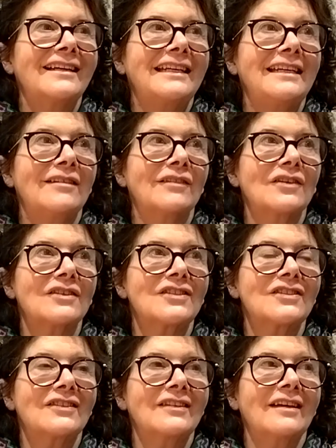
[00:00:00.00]

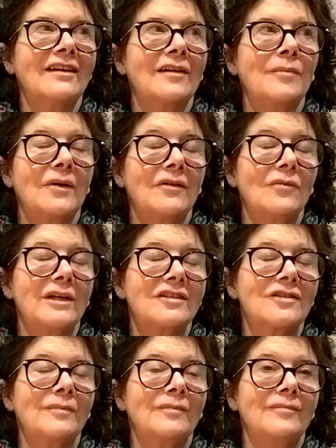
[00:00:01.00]
ethos upon
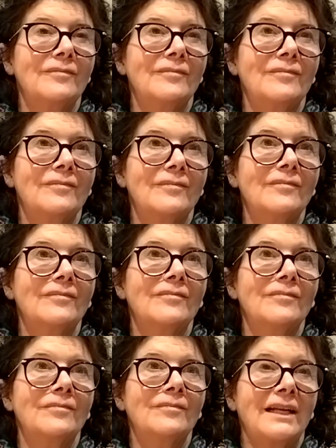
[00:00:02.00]
which
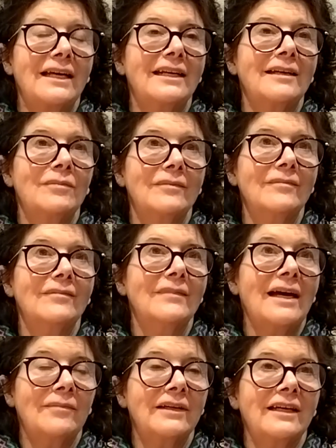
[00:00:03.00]
planning
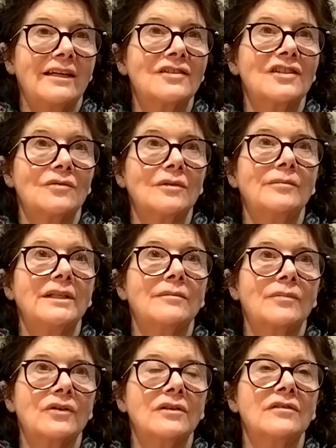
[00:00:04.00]
applications will be
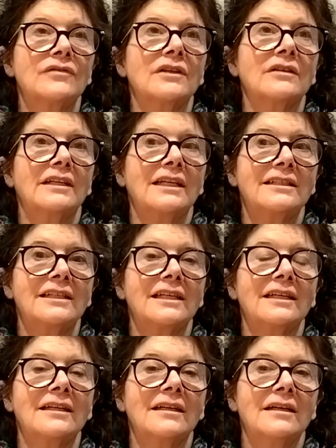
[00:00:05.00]
approved are
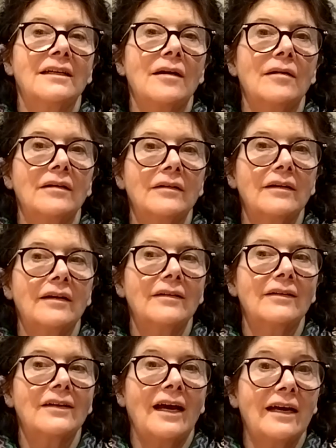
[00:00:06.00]
getting
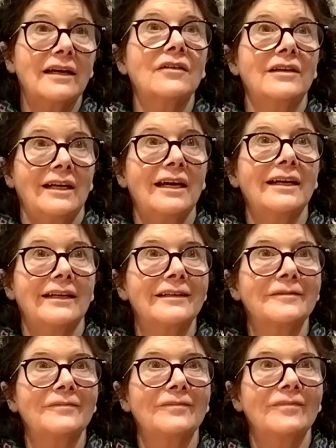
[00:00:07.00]
higher and higher.
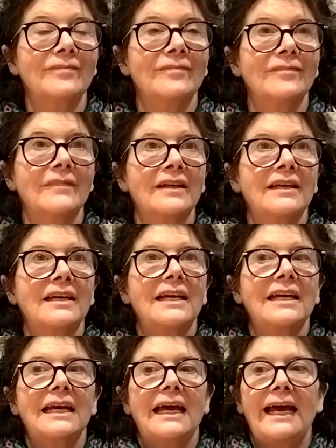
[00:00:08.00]

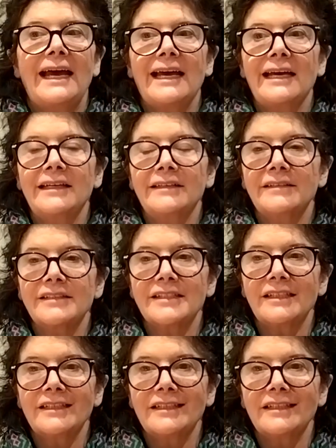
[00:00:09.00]
And